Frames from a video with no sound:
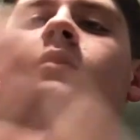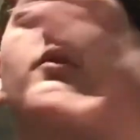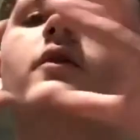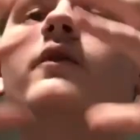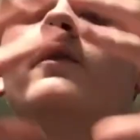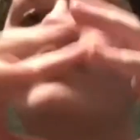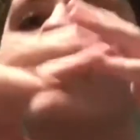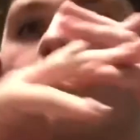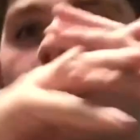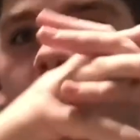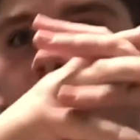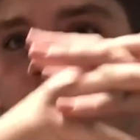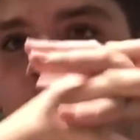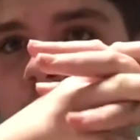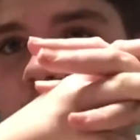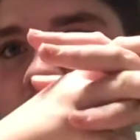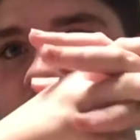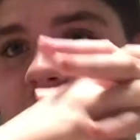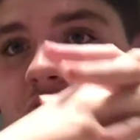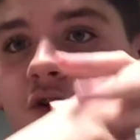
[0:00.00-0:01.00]
for any of
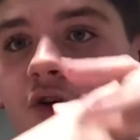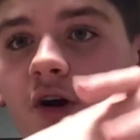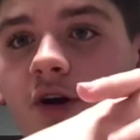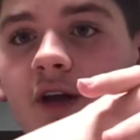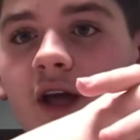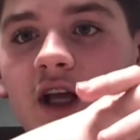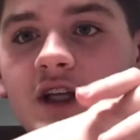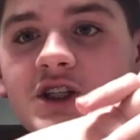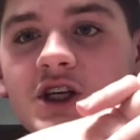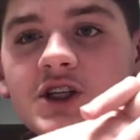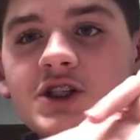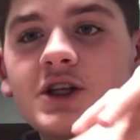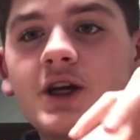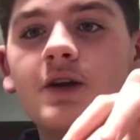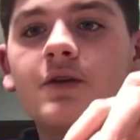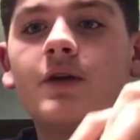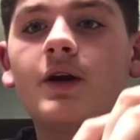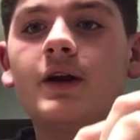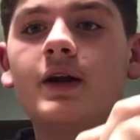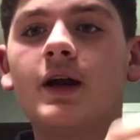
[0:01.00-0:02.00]
you actually going to
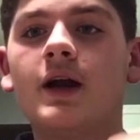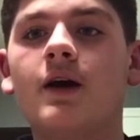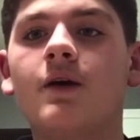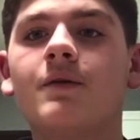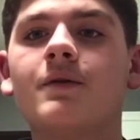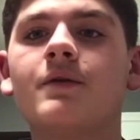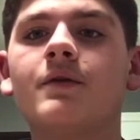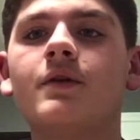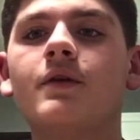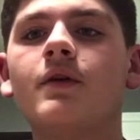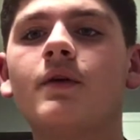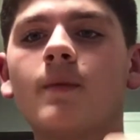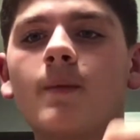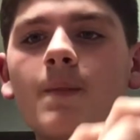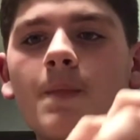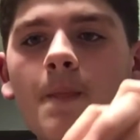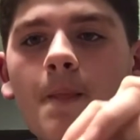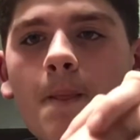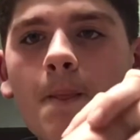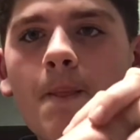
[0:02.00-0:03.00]
HHN right now,
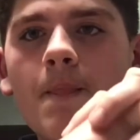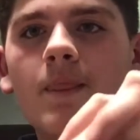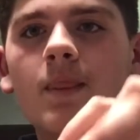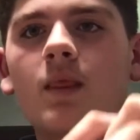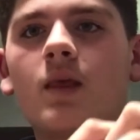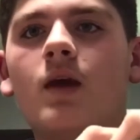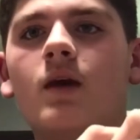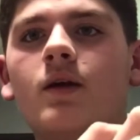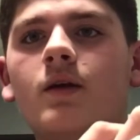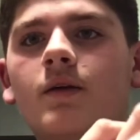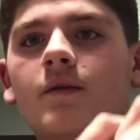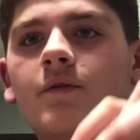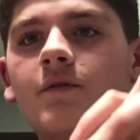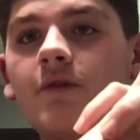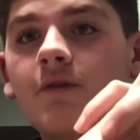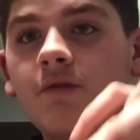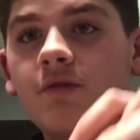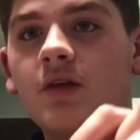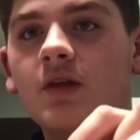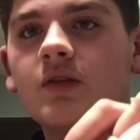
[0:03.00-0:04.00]
if
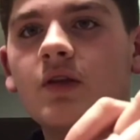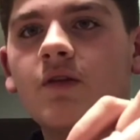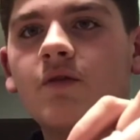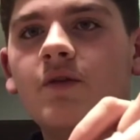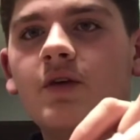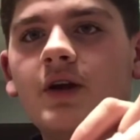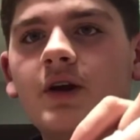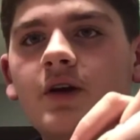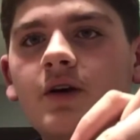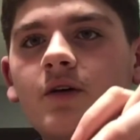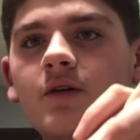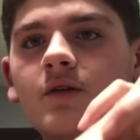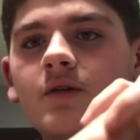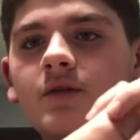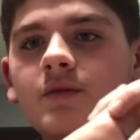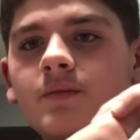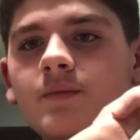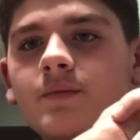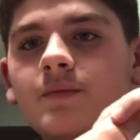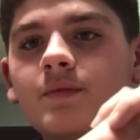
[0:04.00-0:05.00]
you've seen this video,
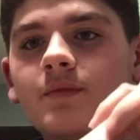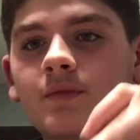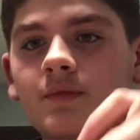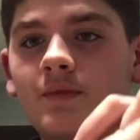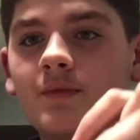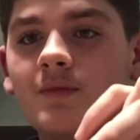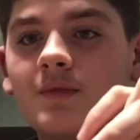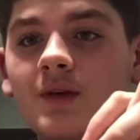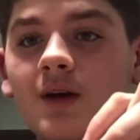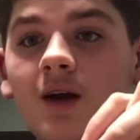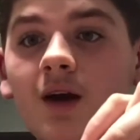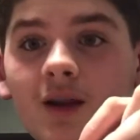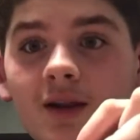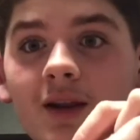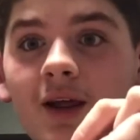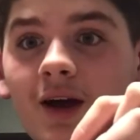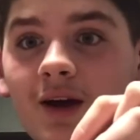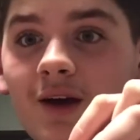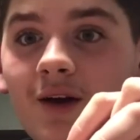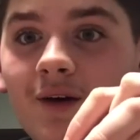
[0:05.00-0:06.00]
good
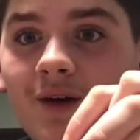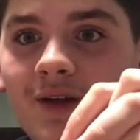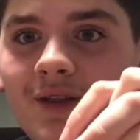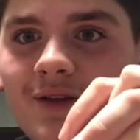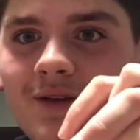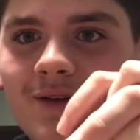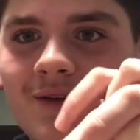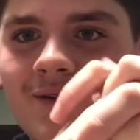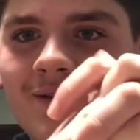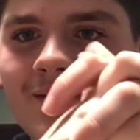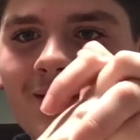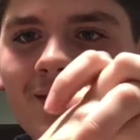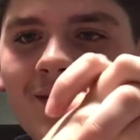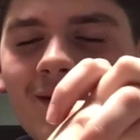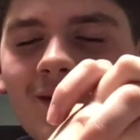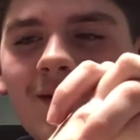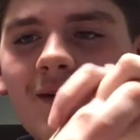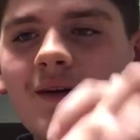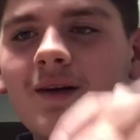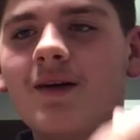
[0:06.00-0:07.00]
luck going through.
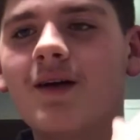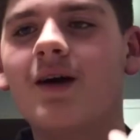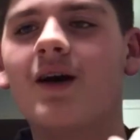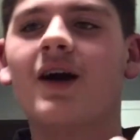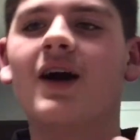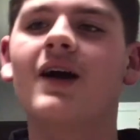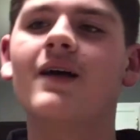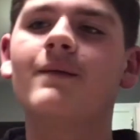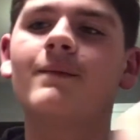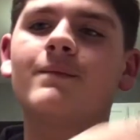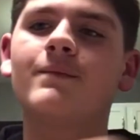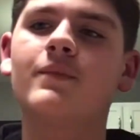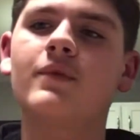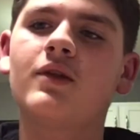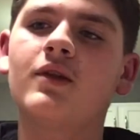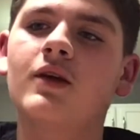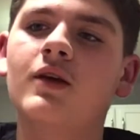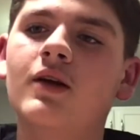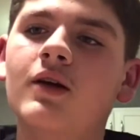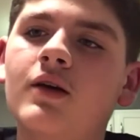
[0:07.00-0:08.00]
Alright,
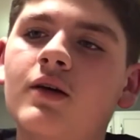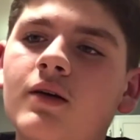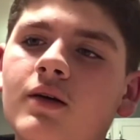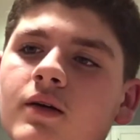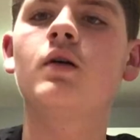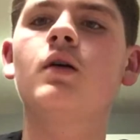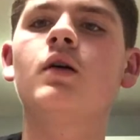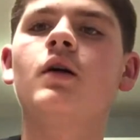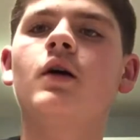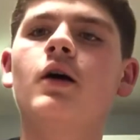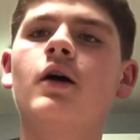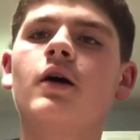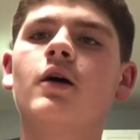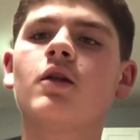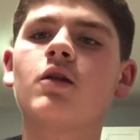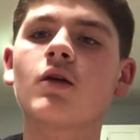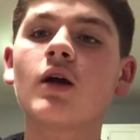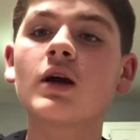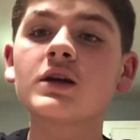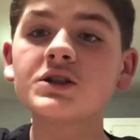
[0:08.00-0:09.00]
see ya.
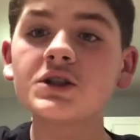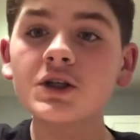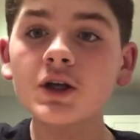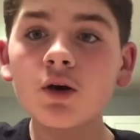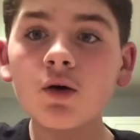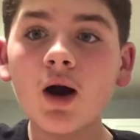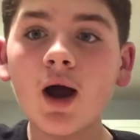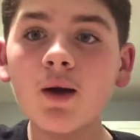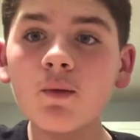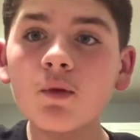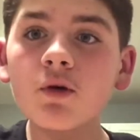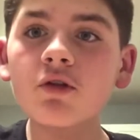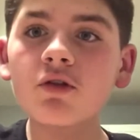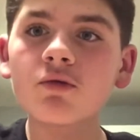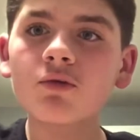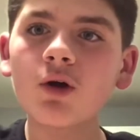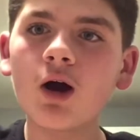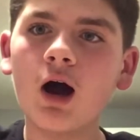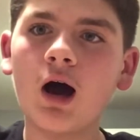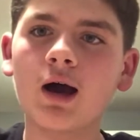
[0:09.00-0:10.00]
Alright, so actually no, I was
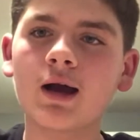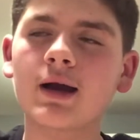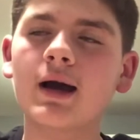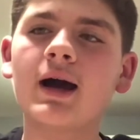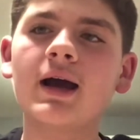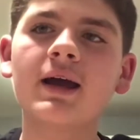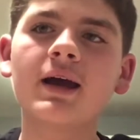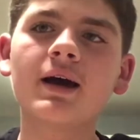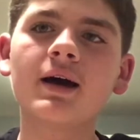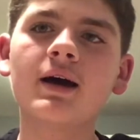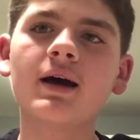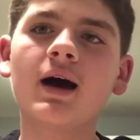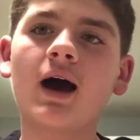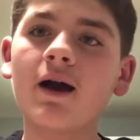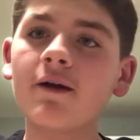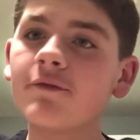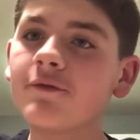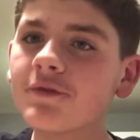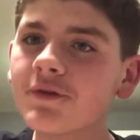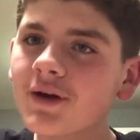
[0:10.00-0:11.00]
wrong.
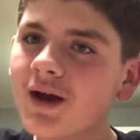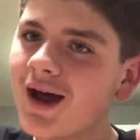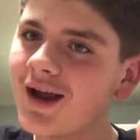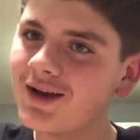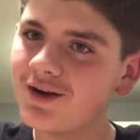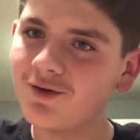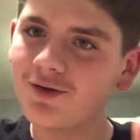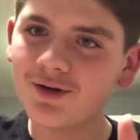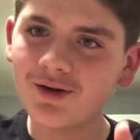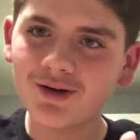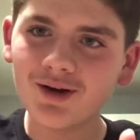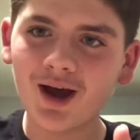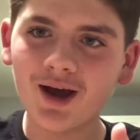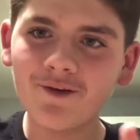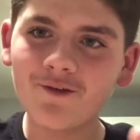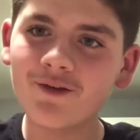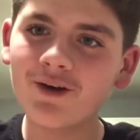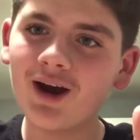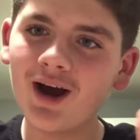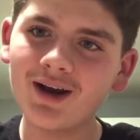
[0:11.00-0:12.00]
I forgot
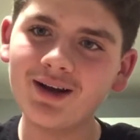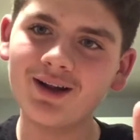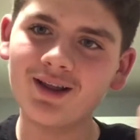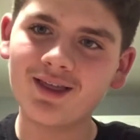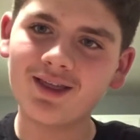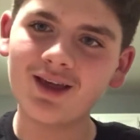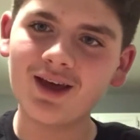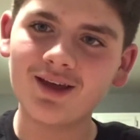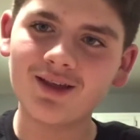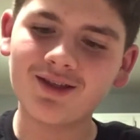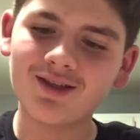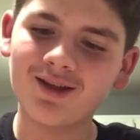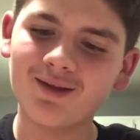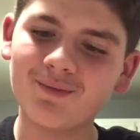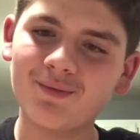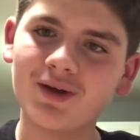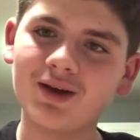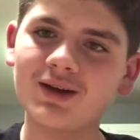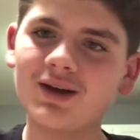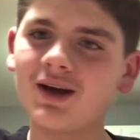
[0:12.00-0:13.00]
to say
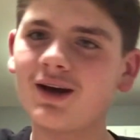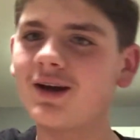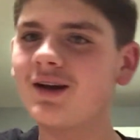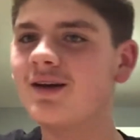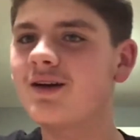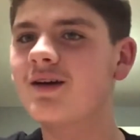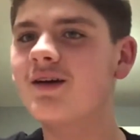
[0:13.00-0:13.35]
something, not